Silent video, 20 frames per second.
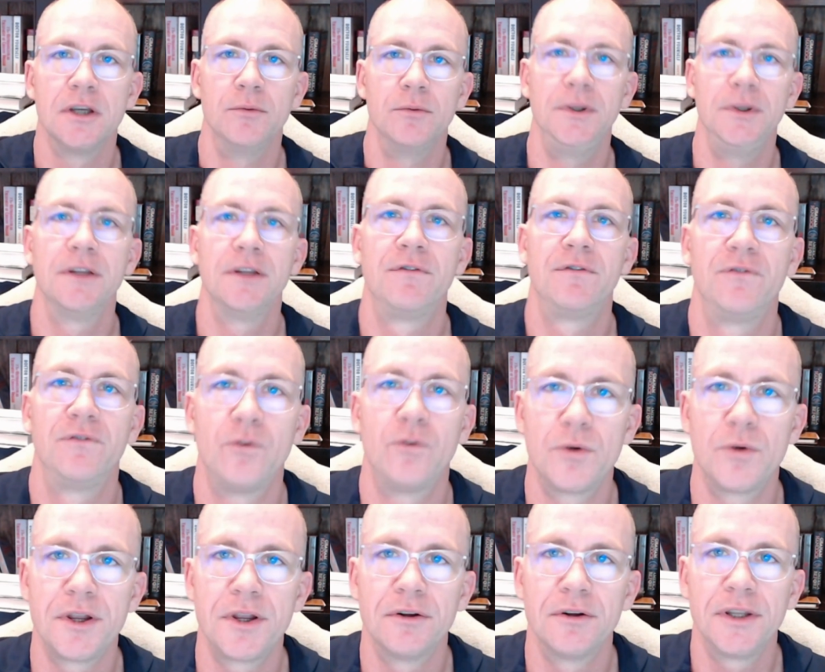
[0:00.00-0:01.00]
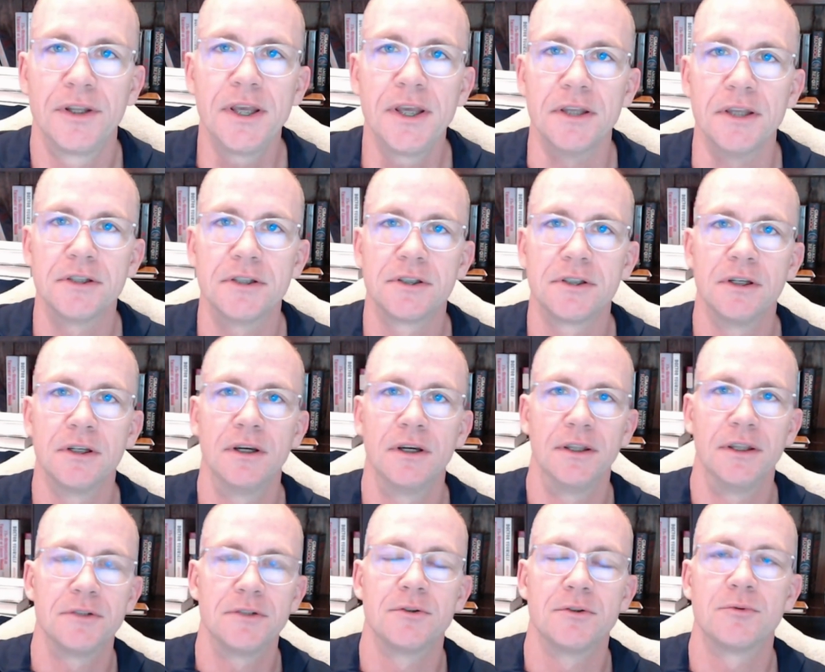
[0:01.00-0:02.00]
We did a 4-year lease,
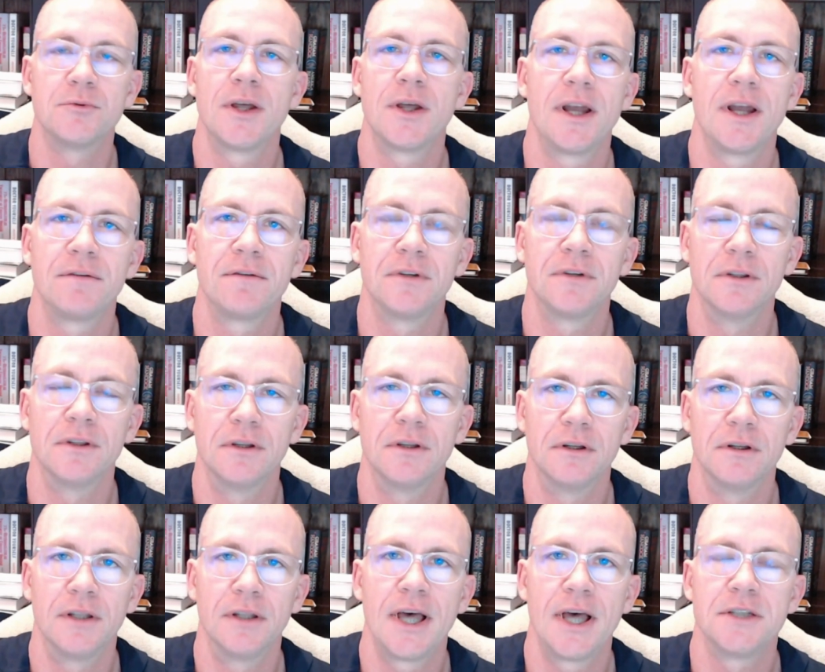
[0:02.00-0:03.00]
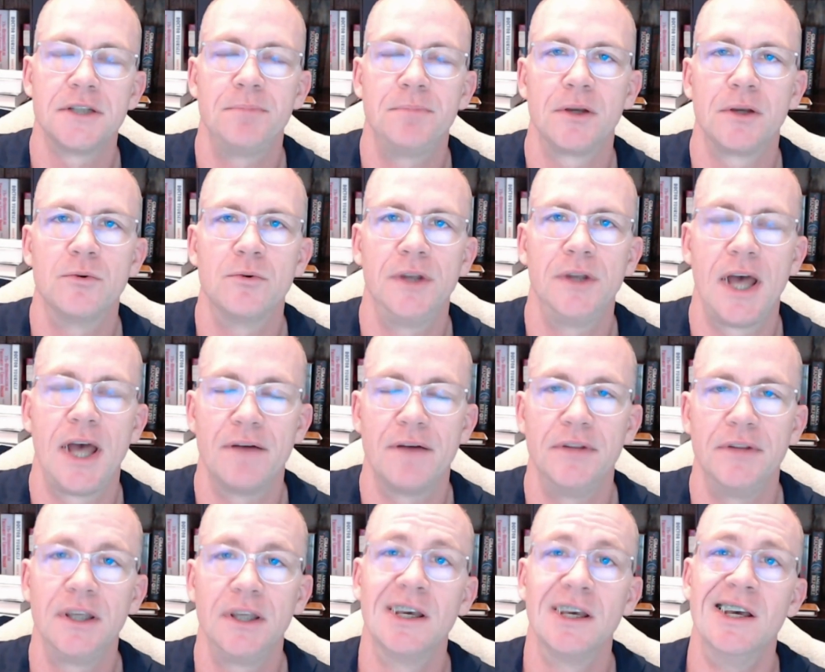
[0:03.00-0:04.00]
and this was right after the last Bitcoin
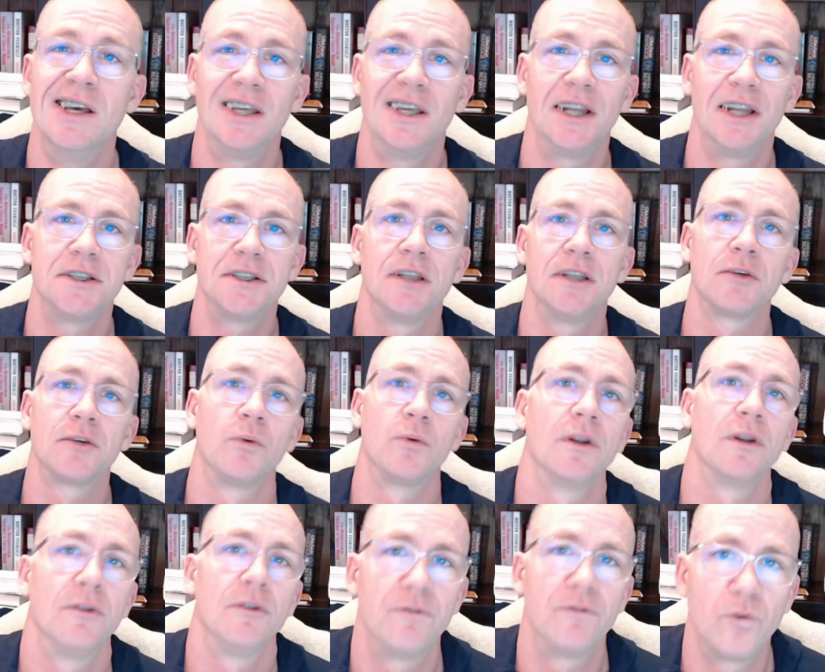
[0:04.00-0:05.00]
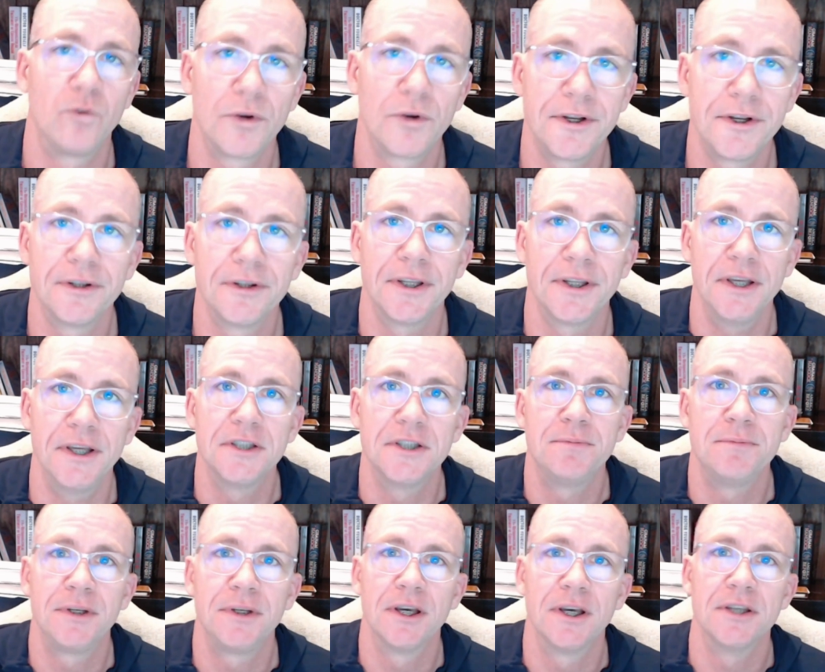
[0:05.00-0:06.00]
halvening. And I said, look, we're going to do a 4-year lease
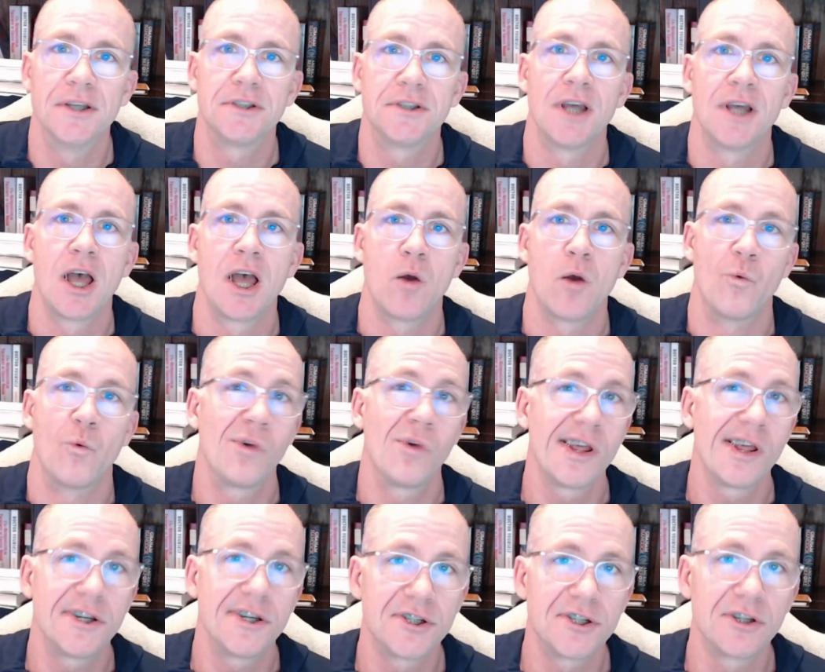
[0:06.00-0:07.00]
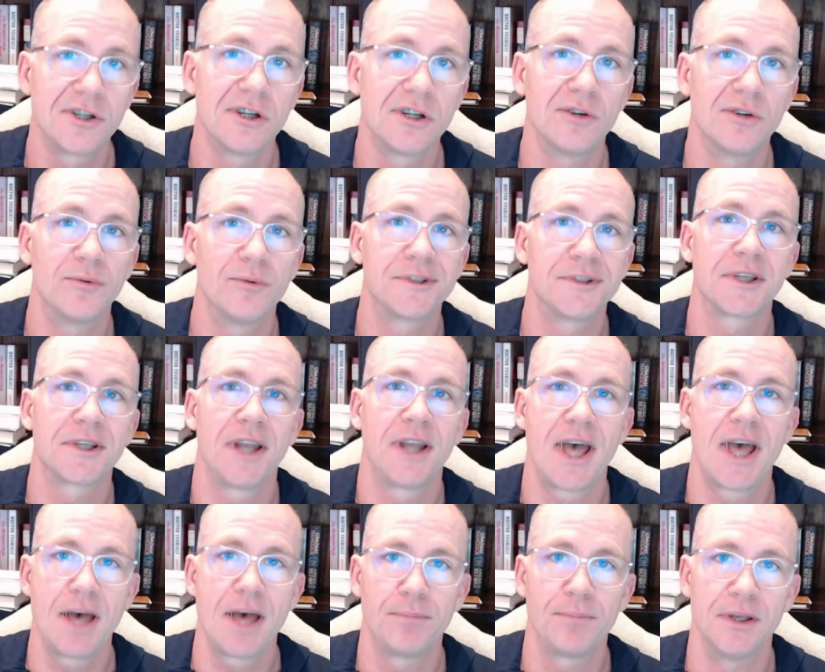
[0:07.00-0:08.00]
because we're not sure what's going to
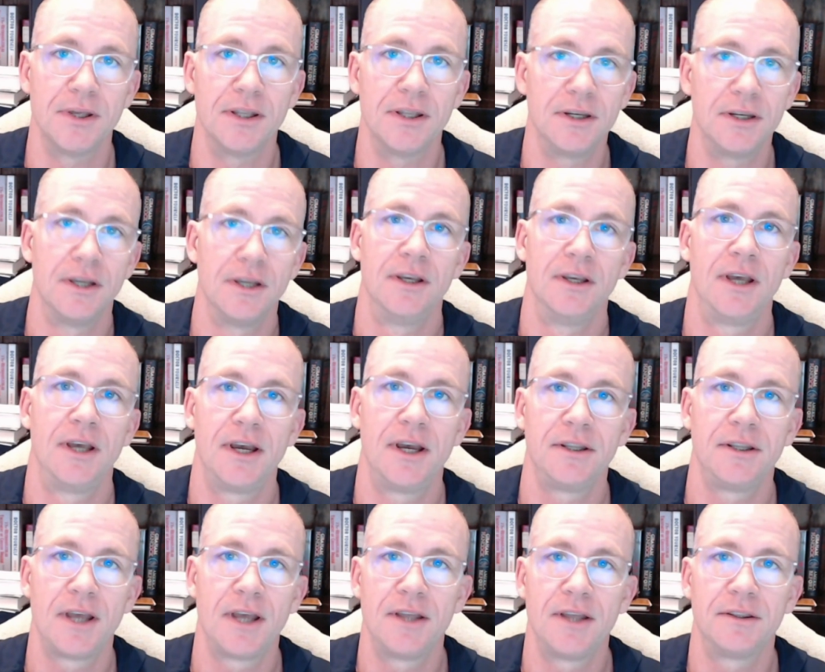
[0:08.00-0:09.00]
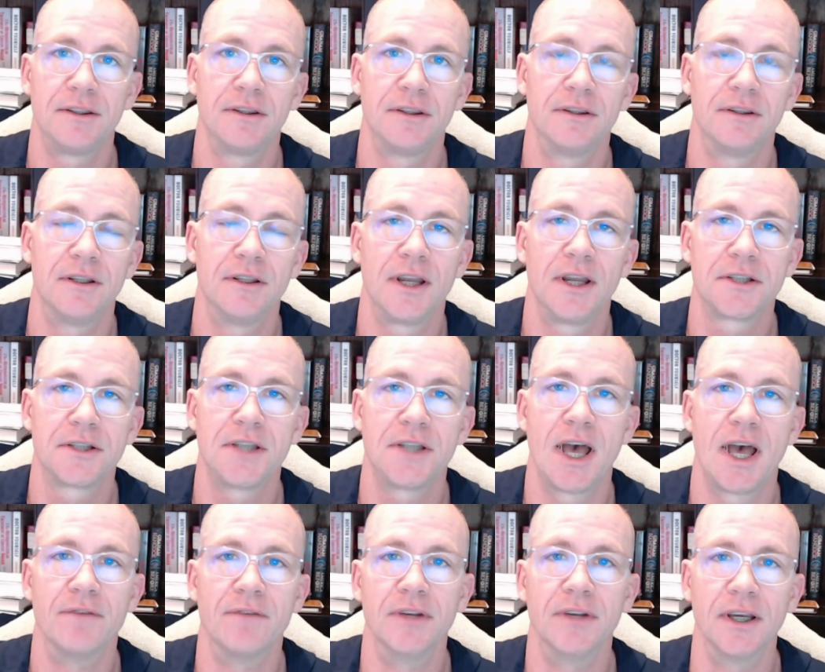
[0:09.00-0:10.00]
happen at the next
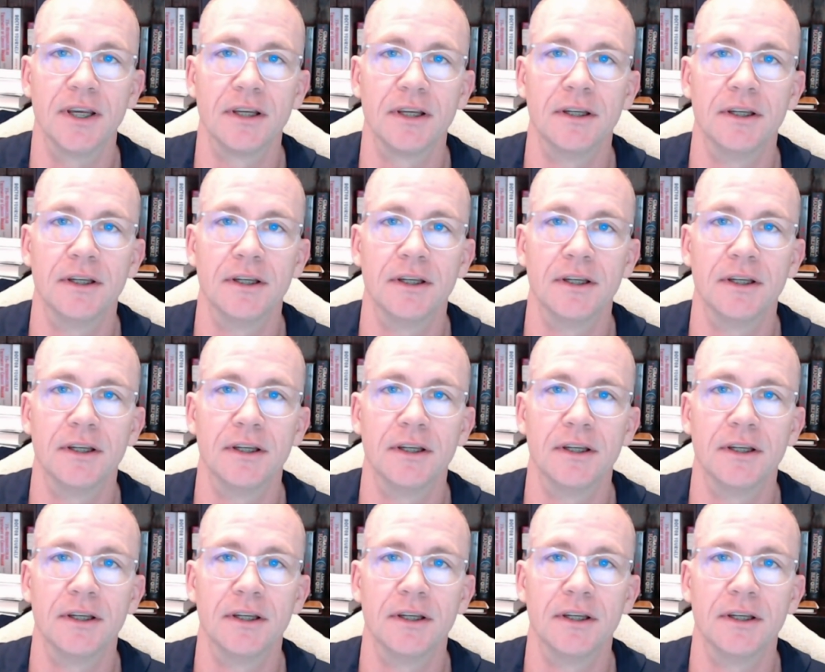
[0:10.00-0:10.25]
halvening.